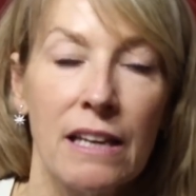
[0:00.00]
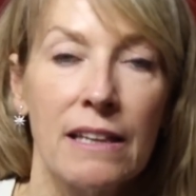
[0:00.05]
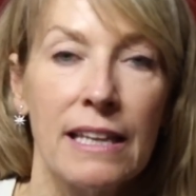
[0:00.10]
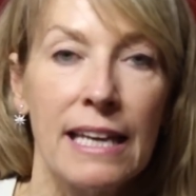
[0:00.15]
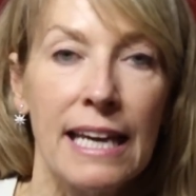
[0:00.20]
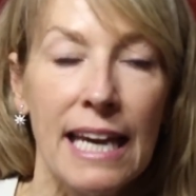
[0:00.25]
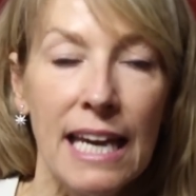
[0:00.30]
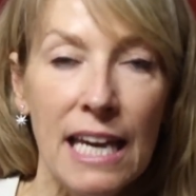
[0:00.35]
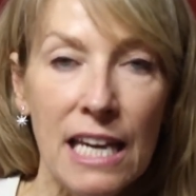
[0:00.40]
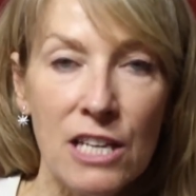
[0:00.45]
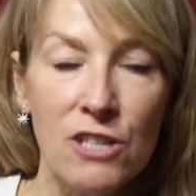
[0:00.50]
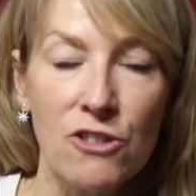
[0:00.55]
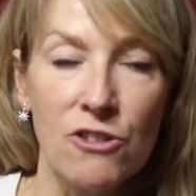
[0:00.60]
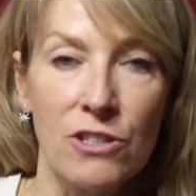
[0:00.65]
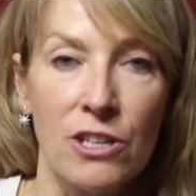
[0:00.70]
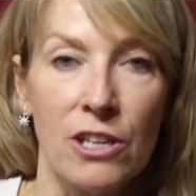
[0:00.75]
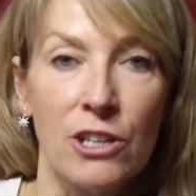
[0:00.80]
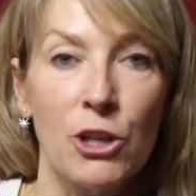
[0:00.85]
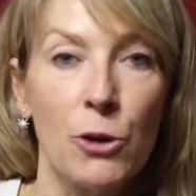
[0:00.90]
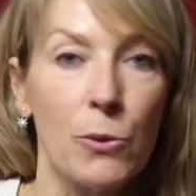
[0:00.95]
The
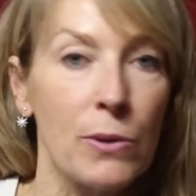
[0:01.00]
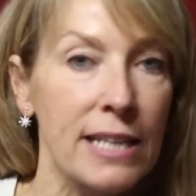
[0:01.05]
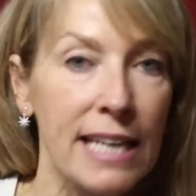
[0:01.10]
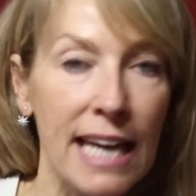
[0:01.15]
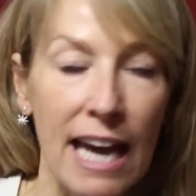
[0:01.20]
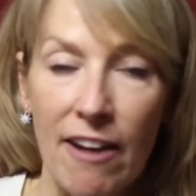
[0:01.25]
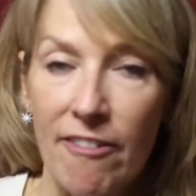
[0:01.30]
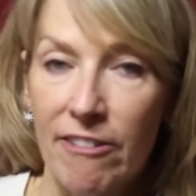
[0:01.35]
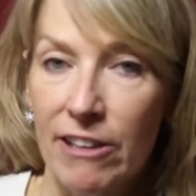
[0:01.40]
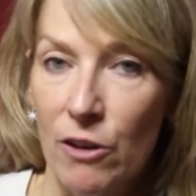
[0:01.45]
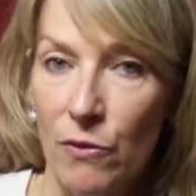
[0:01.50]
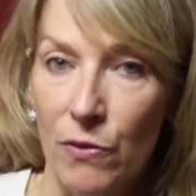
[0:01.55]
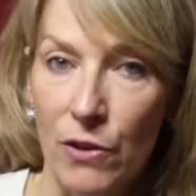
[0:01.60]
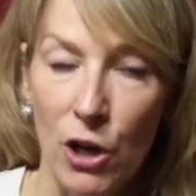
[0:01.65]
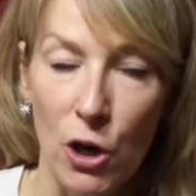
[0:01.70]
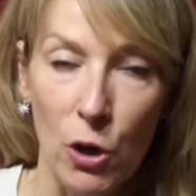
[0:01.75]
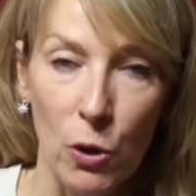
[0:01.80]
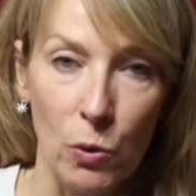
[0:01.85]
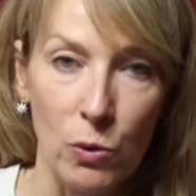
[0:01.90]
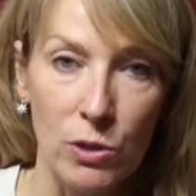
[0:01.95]
estrogen you would carry on
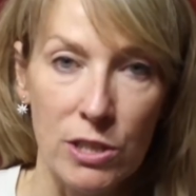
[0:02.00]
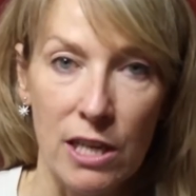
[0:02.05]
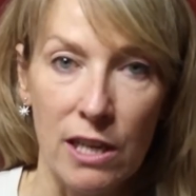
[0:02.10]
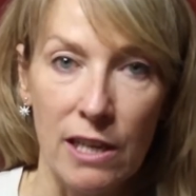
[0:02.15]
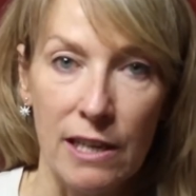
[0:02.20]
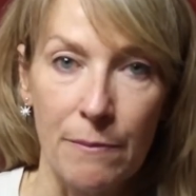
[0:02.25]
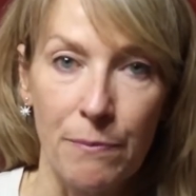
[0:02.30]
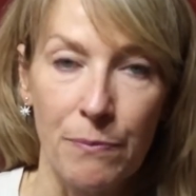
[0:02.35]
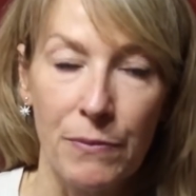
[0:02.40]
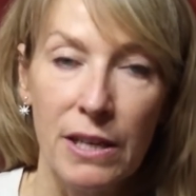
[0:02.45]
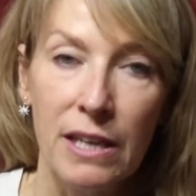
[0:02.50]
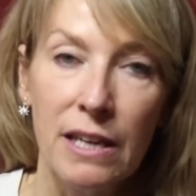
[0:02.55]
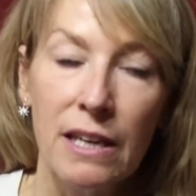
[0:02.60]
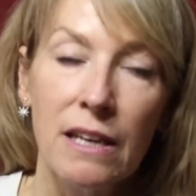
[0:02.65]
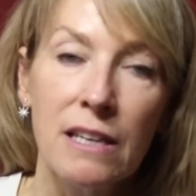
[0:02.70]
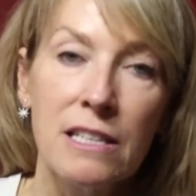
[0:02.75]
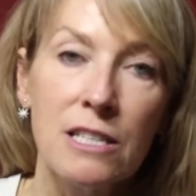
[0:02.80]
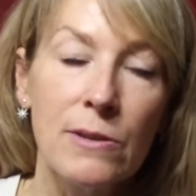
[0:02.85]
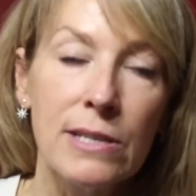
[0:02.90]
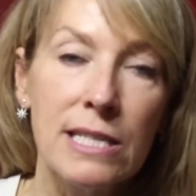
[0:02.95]
the whole time.
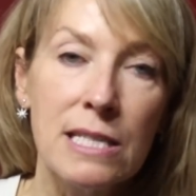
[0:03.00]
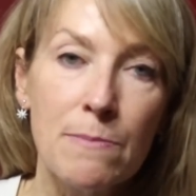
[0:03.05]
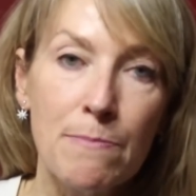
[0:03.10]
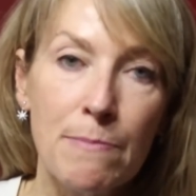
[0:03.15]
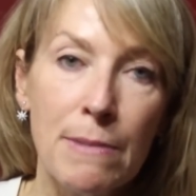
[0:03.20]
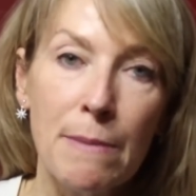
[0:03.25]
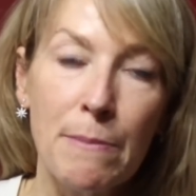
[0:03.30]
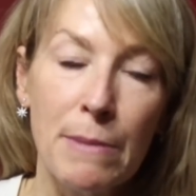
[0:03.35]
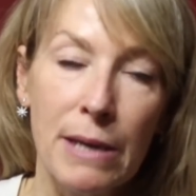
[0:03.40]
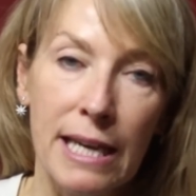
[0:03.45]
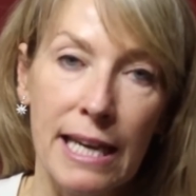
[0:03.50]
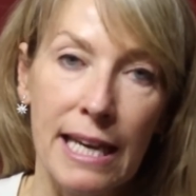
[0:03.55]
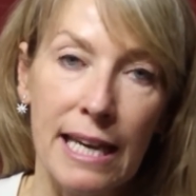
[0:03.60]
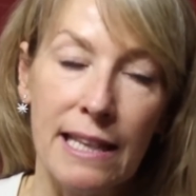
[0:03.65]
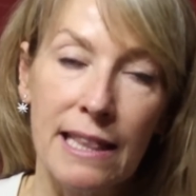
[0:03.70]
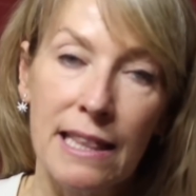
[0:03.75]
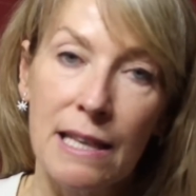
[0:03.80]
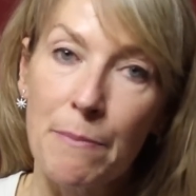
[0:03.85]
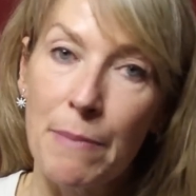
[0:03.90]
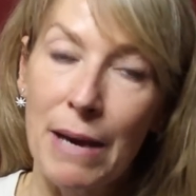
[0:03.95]
So it's
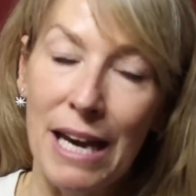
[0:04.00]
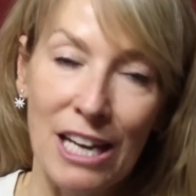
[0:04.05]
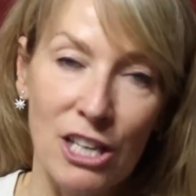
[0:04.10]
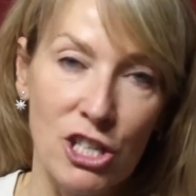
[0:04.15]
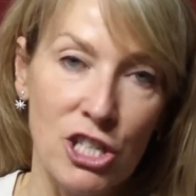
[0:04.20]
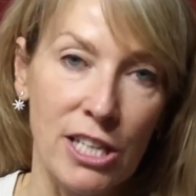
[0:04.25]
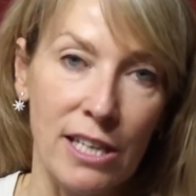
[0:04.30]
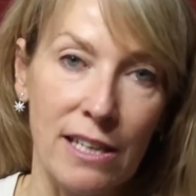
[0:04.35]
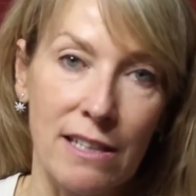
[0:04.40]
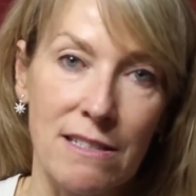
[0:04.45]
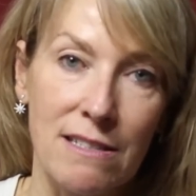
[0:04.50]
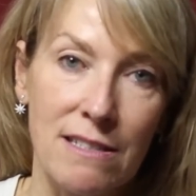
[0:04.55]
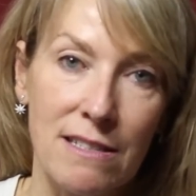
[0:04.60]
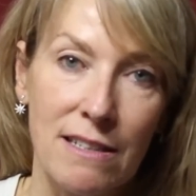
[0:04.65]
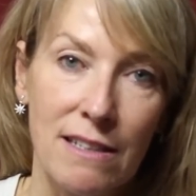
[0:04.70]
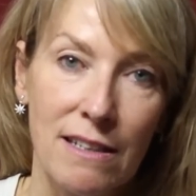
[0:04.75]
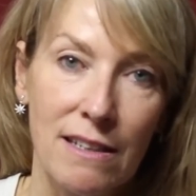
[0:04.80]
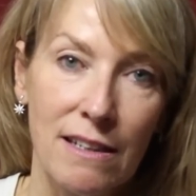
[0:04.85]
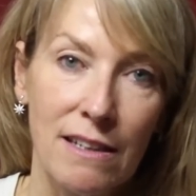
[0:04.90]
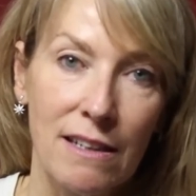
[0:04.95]
mimicking the
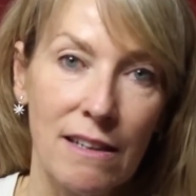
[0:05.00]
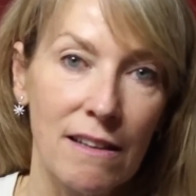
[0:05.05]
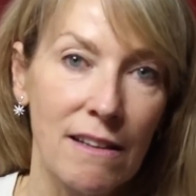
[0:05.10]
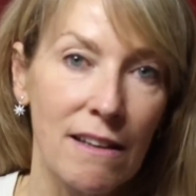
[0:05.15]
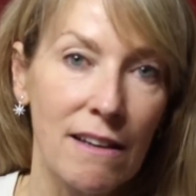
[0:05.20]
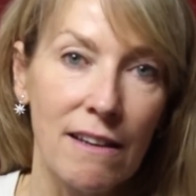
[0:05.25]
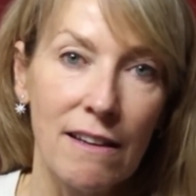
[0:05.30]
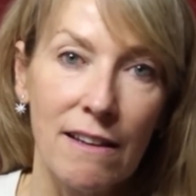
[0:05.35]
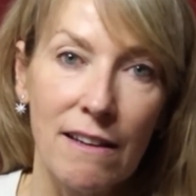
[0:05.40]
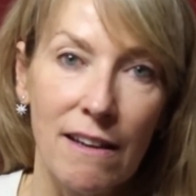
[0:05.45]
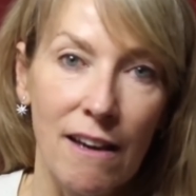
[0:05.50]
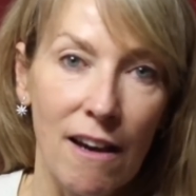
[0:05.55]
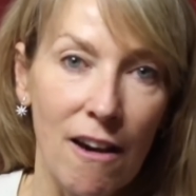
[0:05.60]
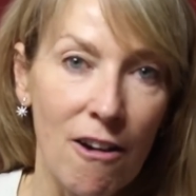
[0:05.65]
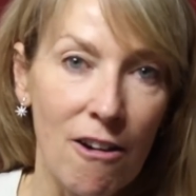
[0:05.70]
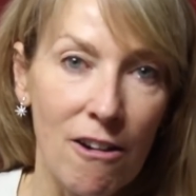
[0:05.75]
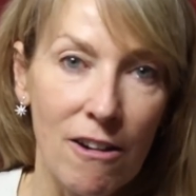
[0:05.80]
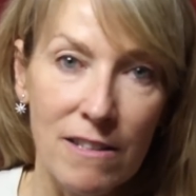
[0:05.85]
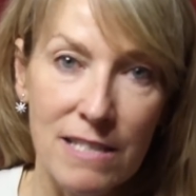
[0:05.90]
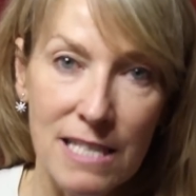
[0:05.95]
patches that
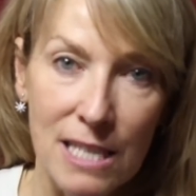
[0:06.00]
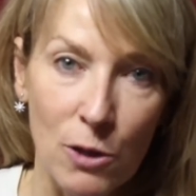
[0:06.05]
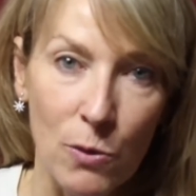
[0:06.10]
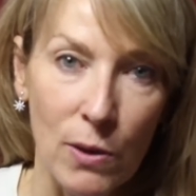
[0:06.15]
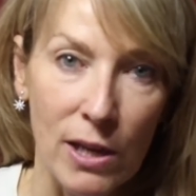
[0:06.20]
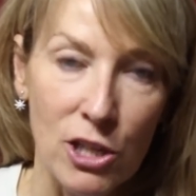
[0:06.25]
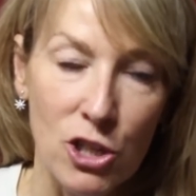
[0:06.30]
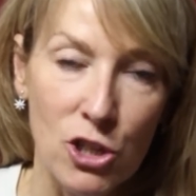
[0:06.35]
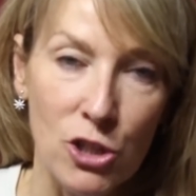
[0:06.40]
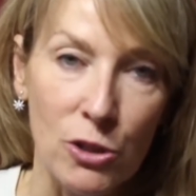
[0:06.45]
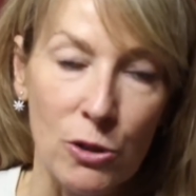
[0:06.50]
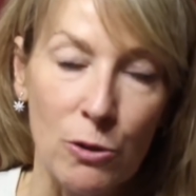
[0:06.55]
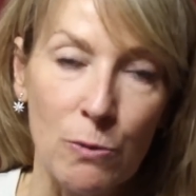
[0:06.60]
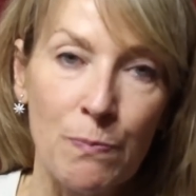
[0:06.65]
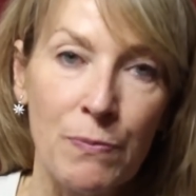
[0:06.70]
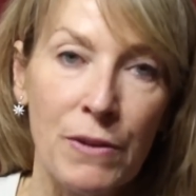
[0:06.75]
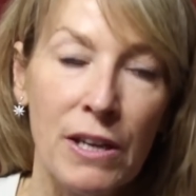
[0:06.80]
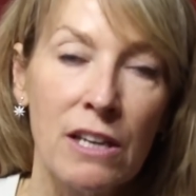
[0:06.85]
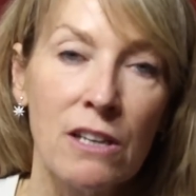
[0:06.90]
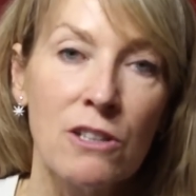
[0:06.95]
are
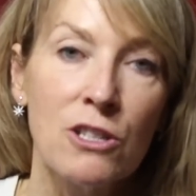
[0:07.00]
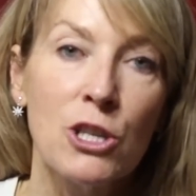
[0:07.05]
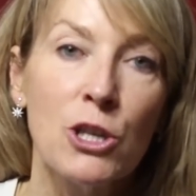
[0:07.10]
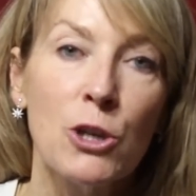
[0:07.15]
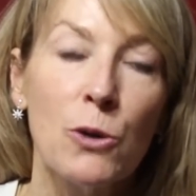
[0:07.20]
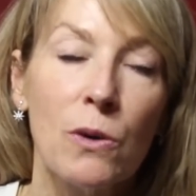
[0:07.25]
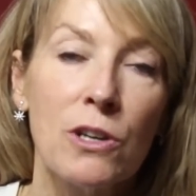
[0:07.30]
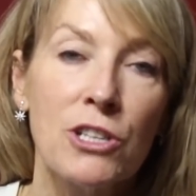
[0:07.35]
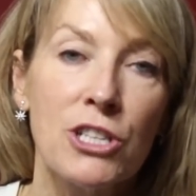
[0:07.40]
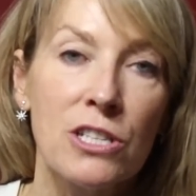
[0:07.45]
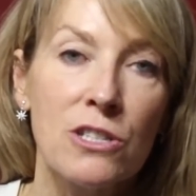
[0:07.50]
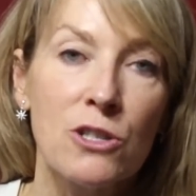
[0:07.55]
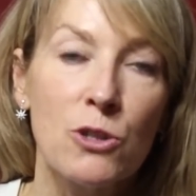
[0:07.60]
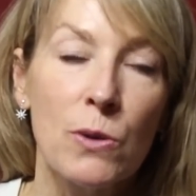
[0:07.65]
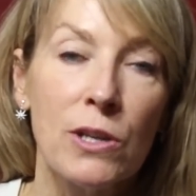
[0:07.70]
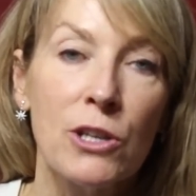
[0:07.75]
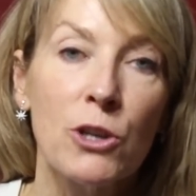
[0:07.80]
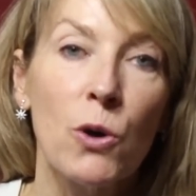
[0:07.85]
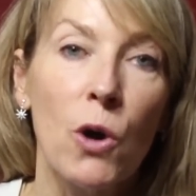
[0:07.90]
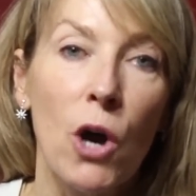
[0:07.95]
sequential. So you are just
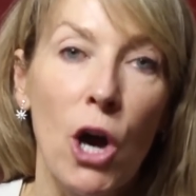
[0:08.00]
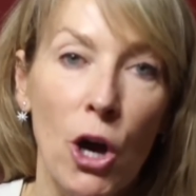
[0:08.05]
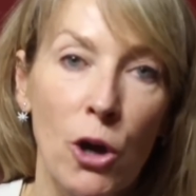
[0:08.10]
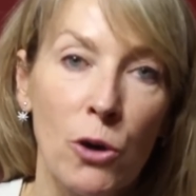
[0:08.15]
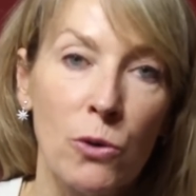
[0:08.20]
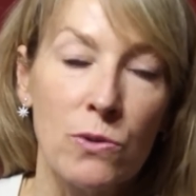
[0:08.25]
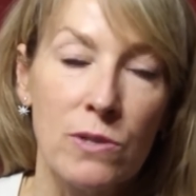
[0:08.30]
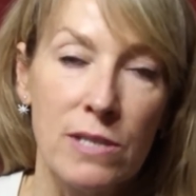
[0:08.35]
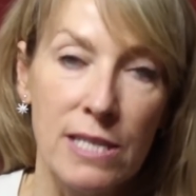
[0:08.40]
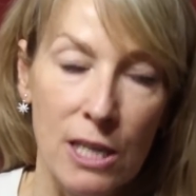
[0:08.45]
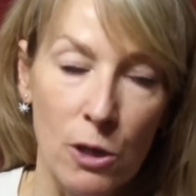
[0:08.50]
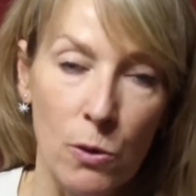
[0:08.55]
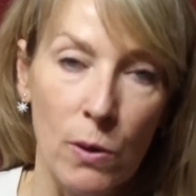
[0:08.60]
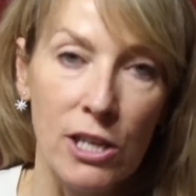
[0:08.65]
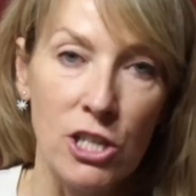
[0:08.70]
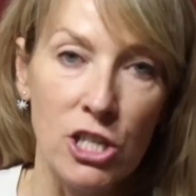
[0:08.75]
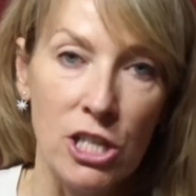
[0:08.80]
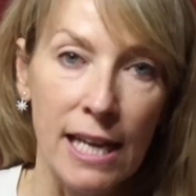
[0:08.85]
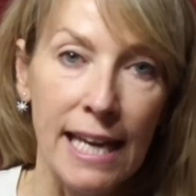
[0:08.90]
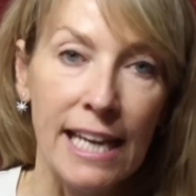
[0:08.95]
doing your own
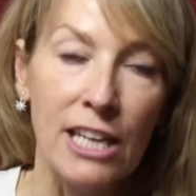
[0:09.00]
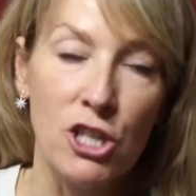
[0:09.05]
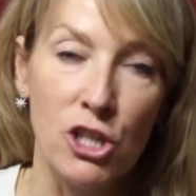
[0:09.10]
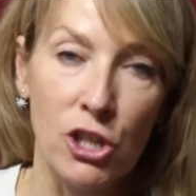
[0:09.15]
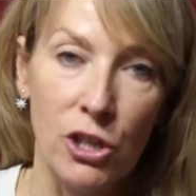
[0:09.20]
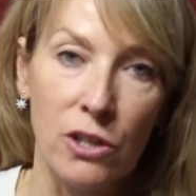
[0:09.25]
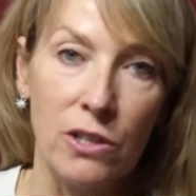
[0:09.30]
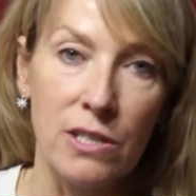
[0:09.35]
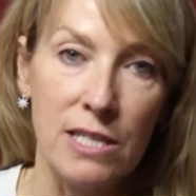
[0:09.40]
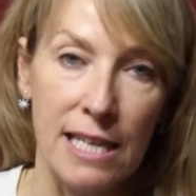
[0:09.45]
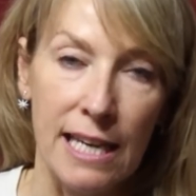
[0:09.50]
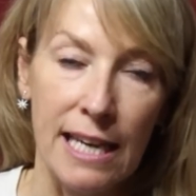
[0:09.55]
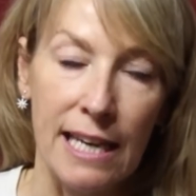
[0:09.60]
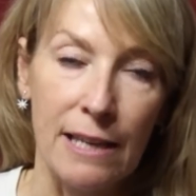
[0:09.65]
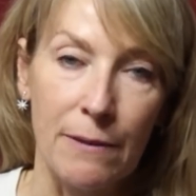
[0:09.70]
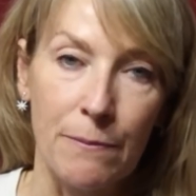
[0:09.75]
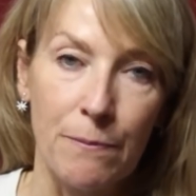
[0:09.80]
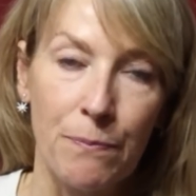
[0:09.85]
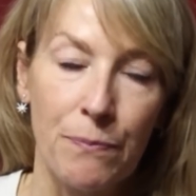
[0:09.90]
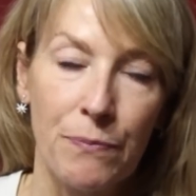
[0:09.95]
sequential
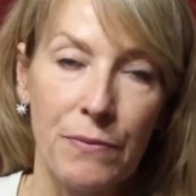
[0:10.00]
HRT.